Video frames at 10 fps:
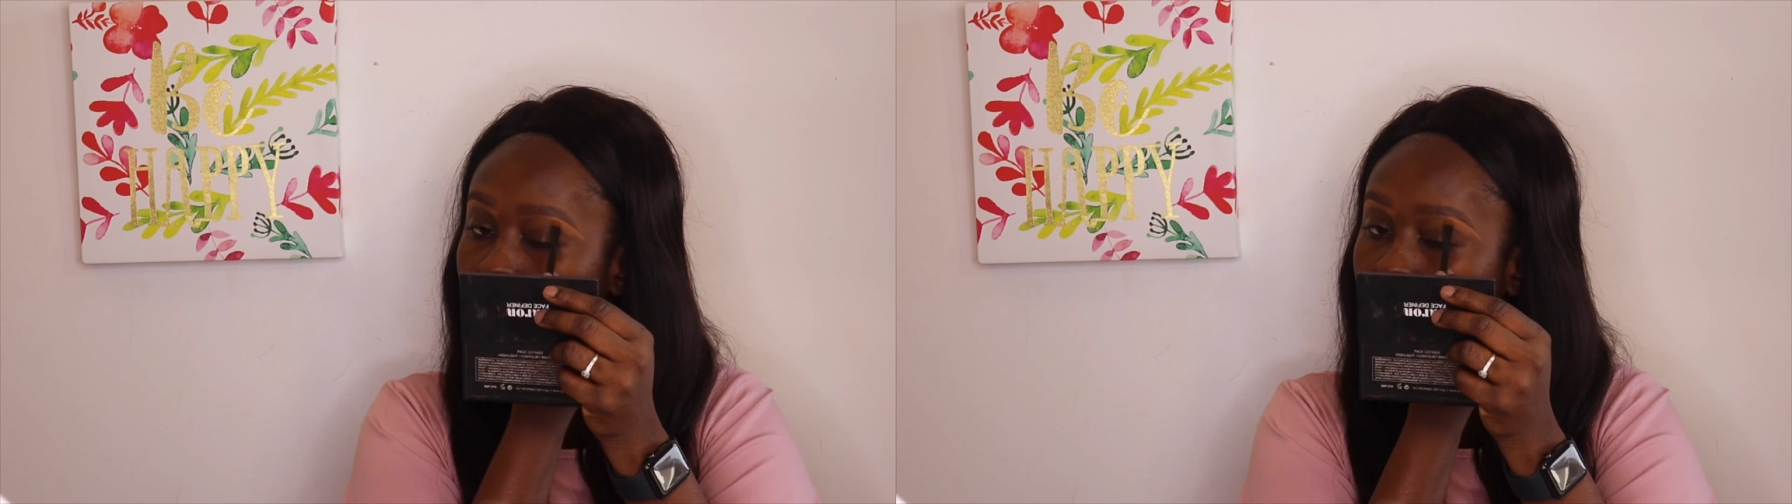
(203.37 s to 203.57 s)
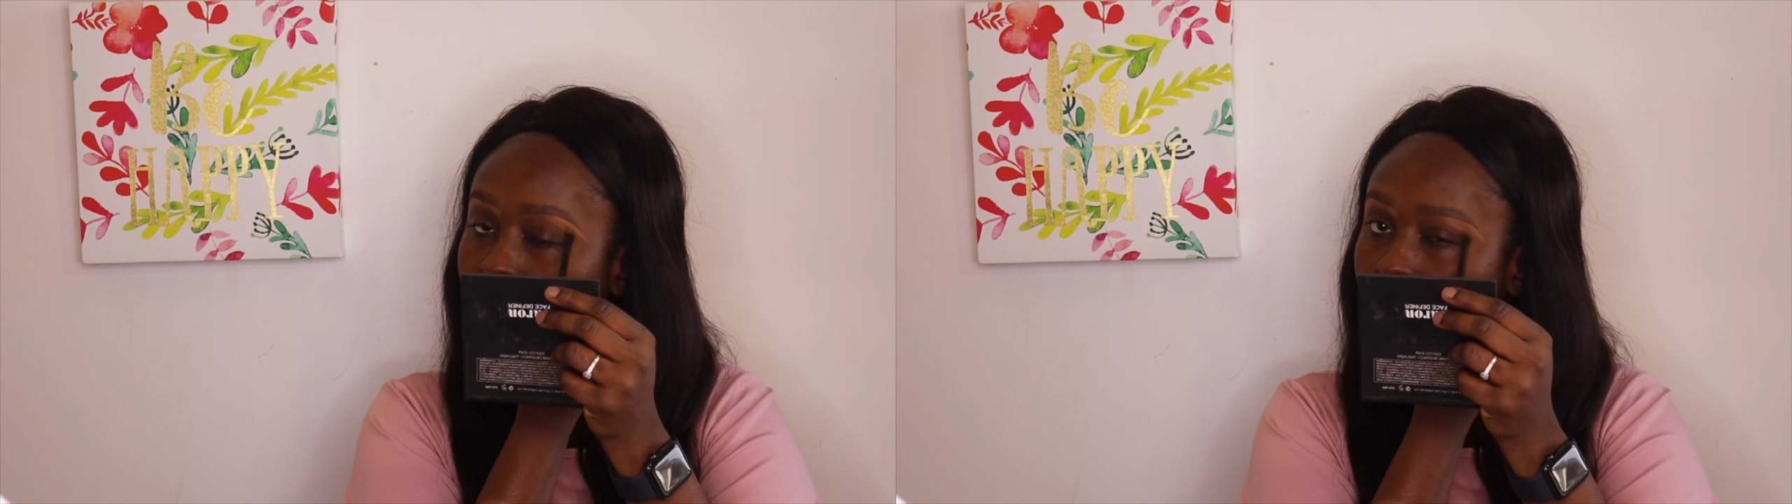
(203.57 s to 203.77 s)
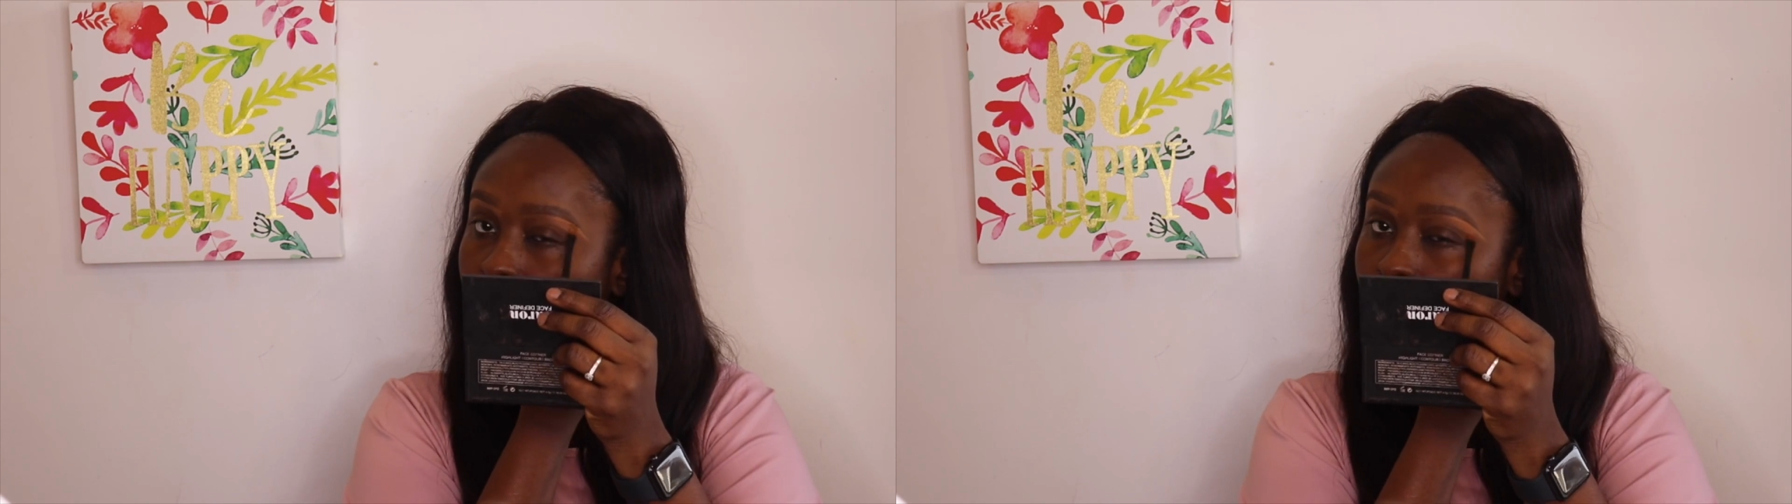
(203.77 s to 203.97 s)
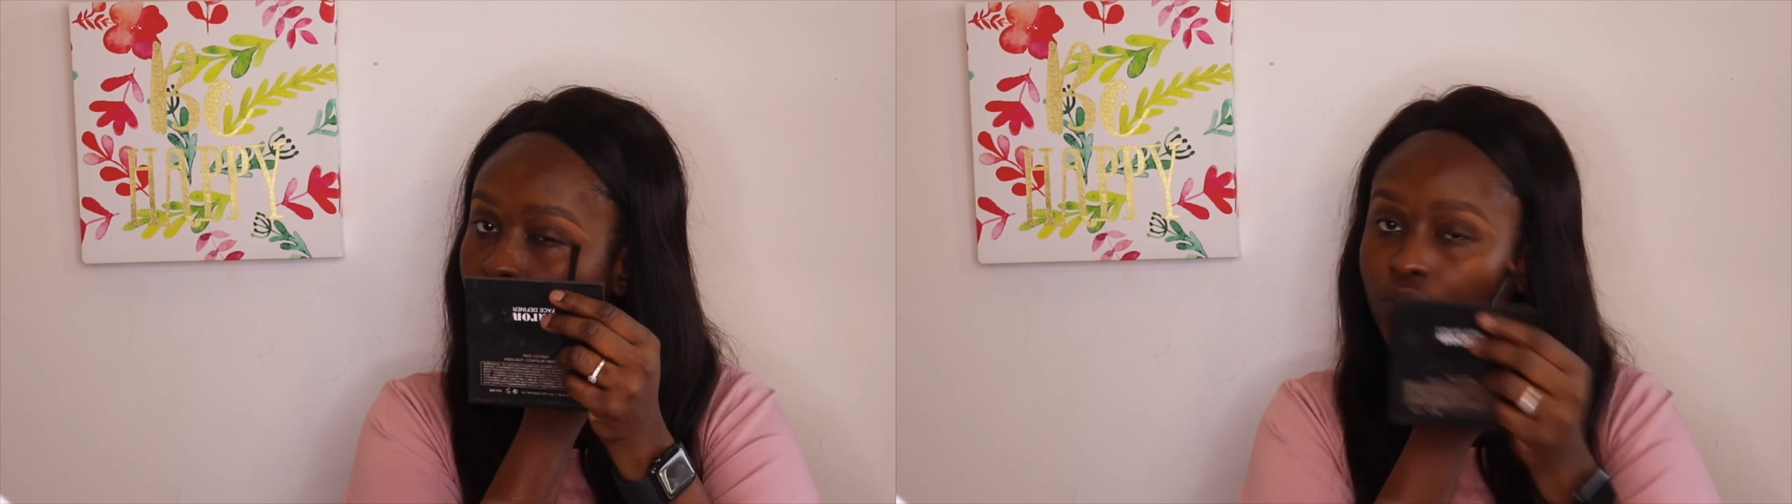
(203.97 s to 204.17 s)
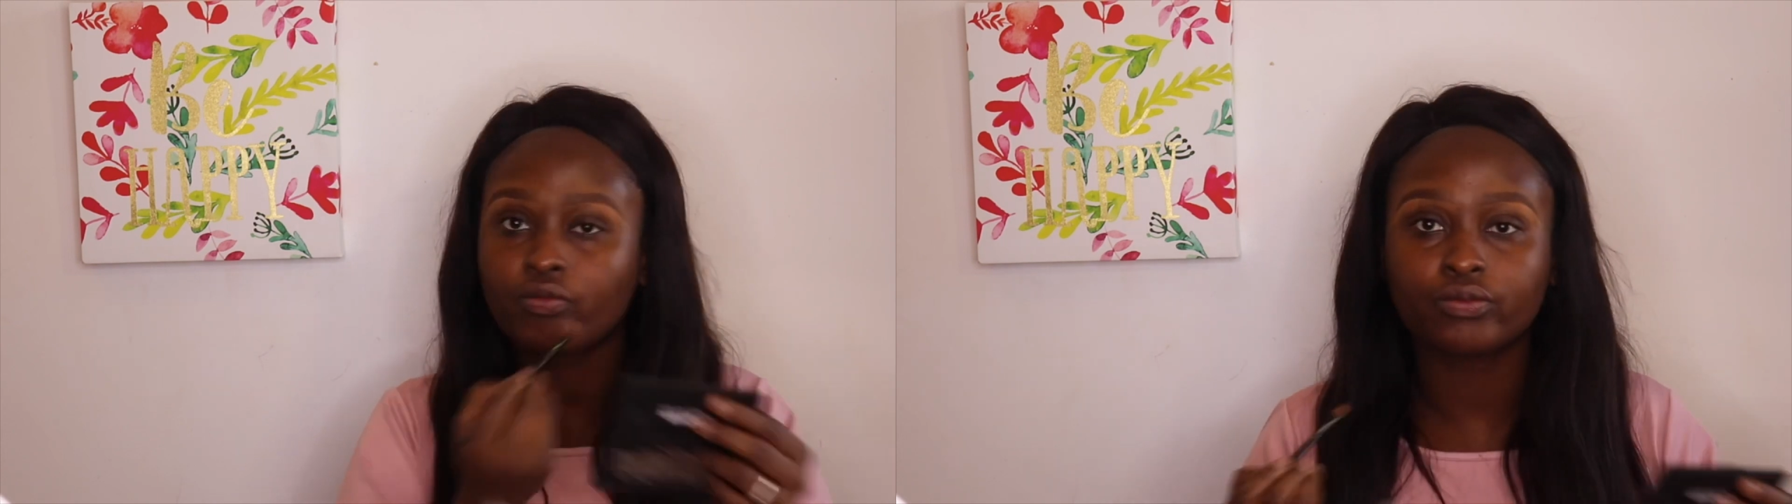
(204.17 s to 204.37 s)
brow
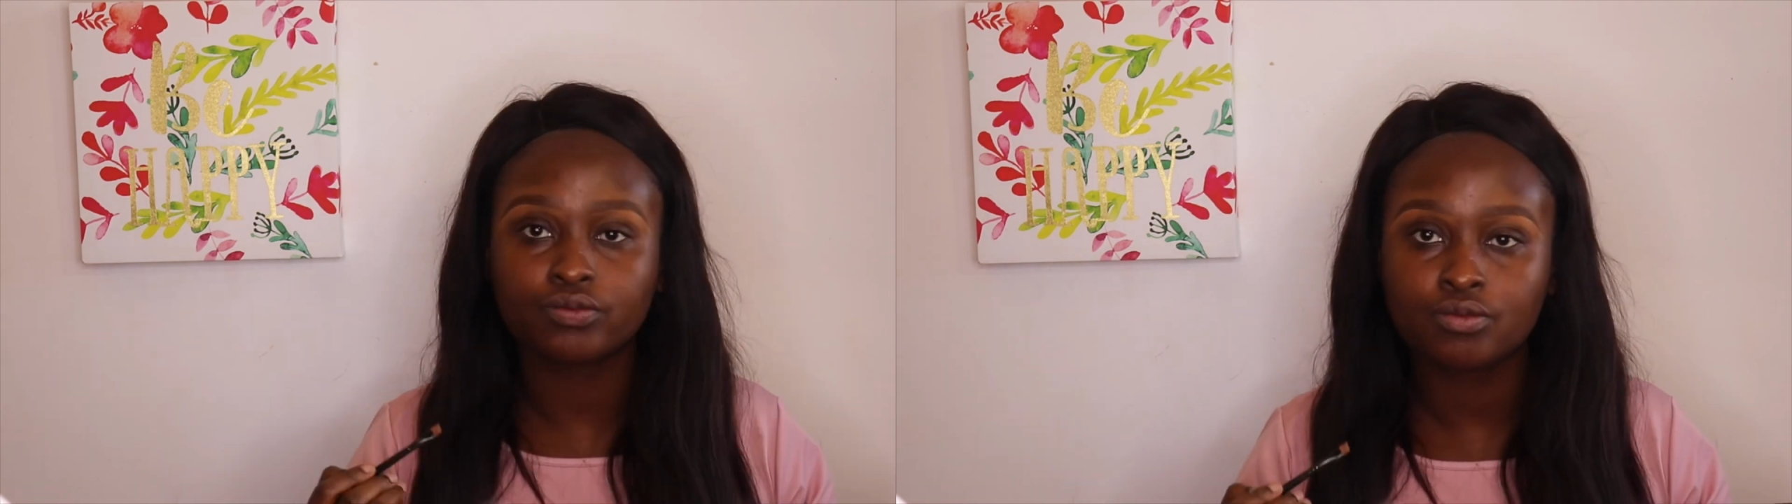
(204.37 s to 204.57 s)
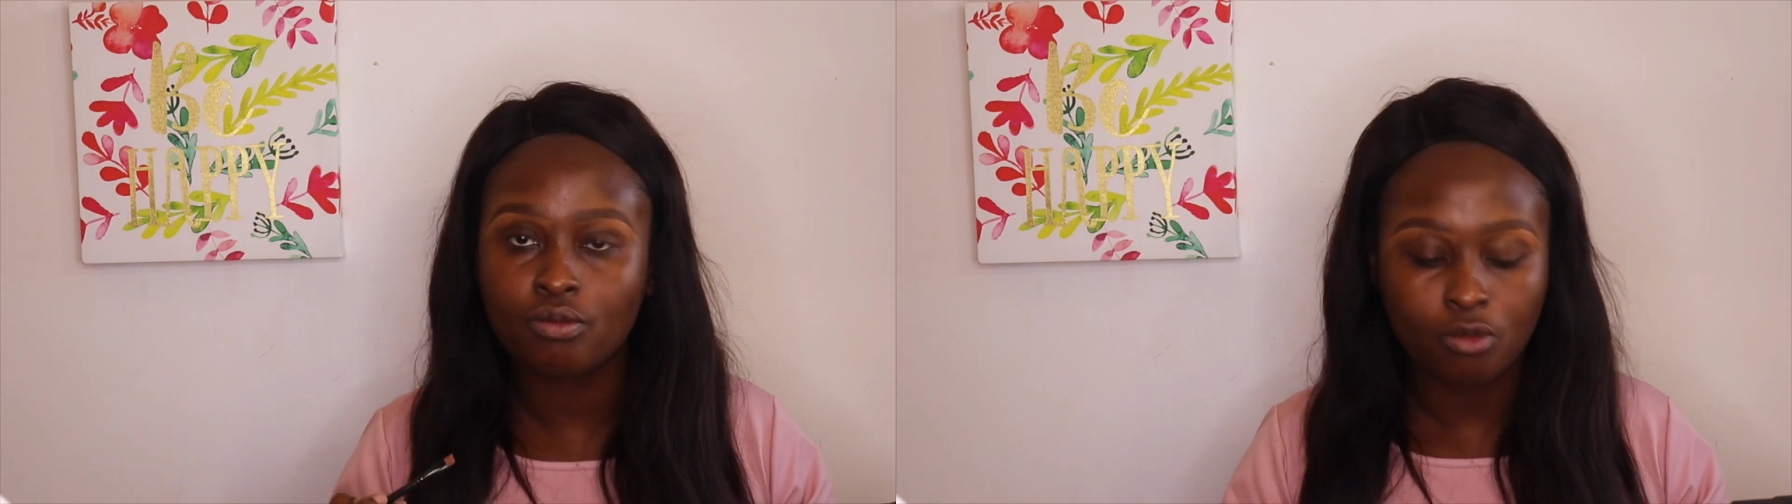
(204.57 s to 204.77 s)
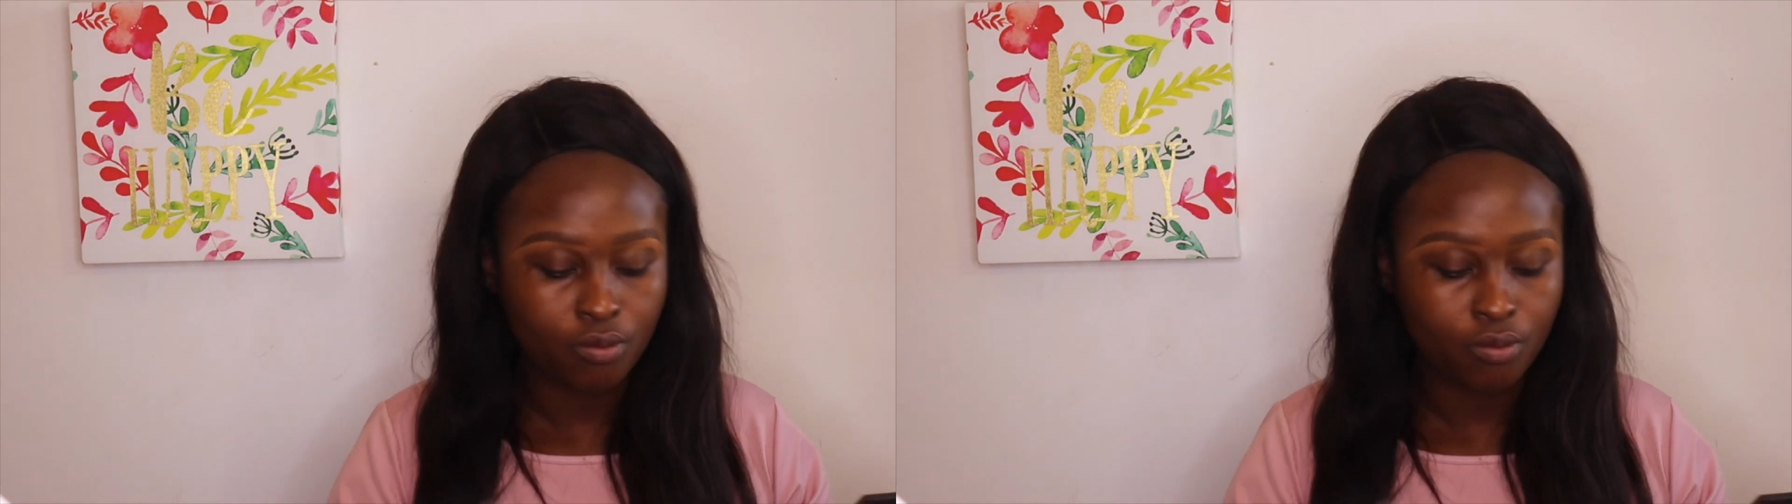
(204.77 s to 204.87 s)
standing out,